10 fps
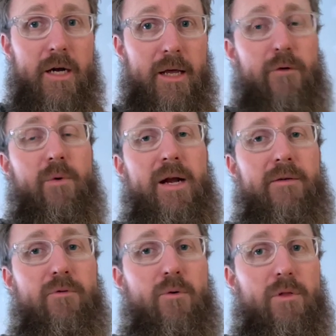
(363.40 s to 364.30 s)
and ready
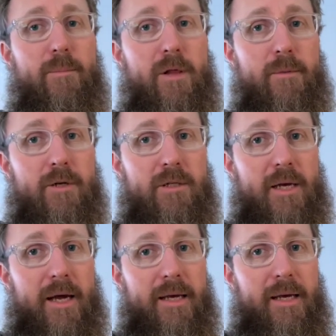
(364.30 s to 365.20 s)
for the plumbers,
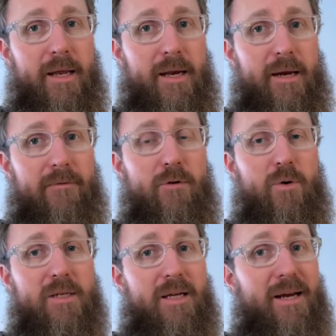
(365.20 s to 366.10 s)
I can
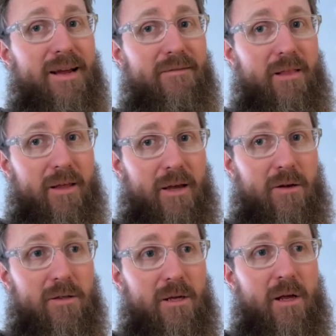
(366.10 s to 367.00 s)
focus on everything
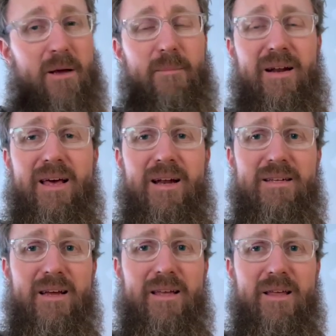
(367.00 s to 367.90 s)
else. But I gotta
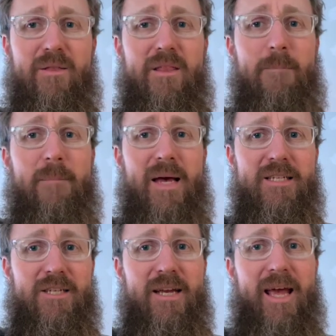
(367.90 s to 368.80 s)
tell you, the
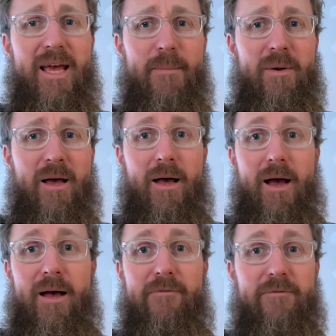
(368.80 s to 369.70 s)
mesh tape,
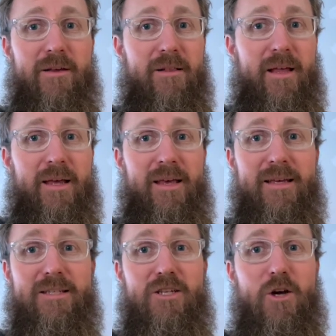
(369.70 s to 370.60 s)
I feel like
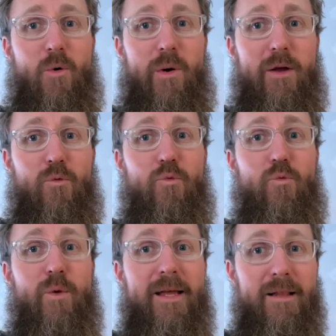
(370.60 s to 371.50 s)
is
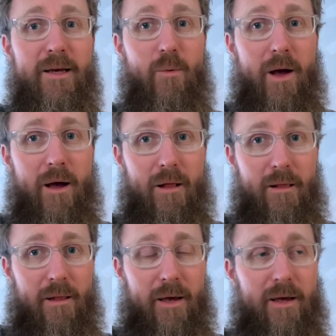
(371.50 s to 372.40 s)
going really
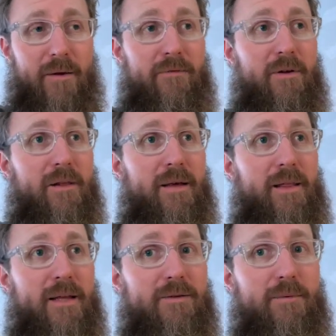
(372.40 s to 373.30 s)
well. Like, I feel like
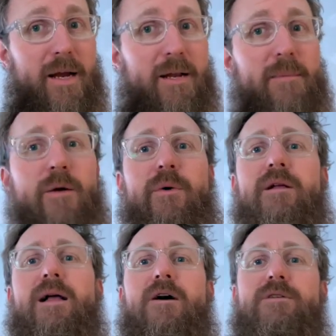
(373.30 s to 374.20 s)
that's right in my
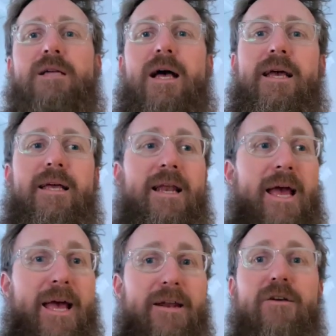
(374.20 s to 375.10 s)
wheelhouse. I can
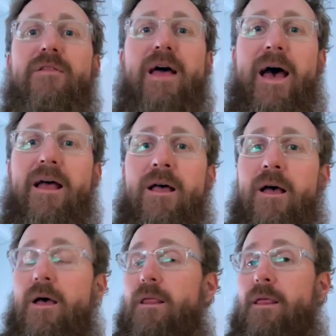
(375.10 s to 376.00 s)
handle that.
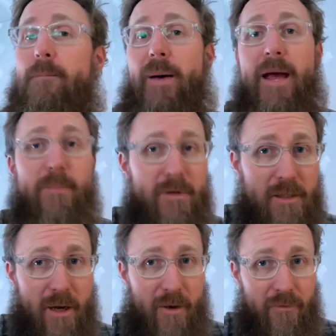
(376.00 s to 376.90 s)
The paper
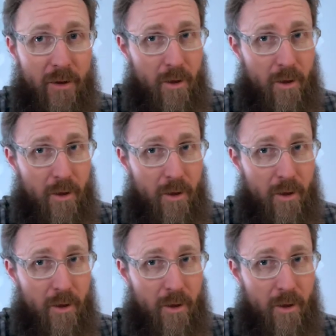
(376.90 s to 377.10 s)
stuff,